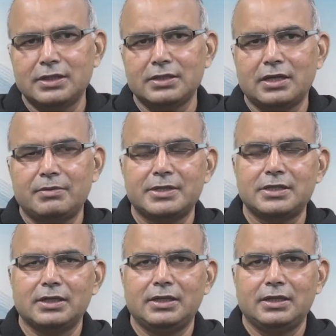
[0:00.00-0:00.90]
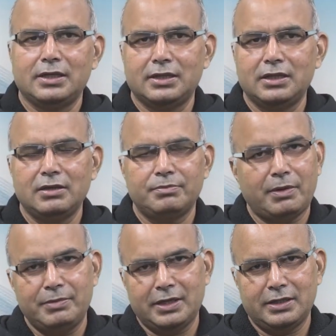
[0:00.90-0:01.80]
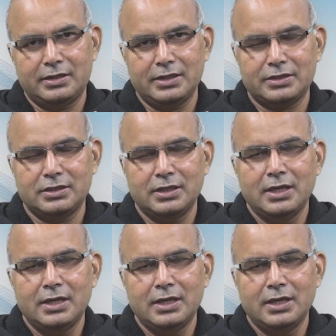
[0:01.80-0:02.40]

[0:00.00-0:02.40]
things are basically in the public interest,